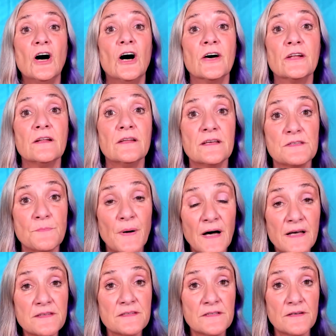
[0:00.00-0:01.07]
On a less
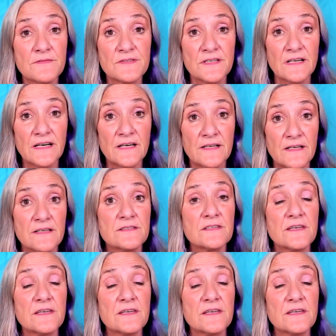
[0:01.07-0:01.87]
positive side, it's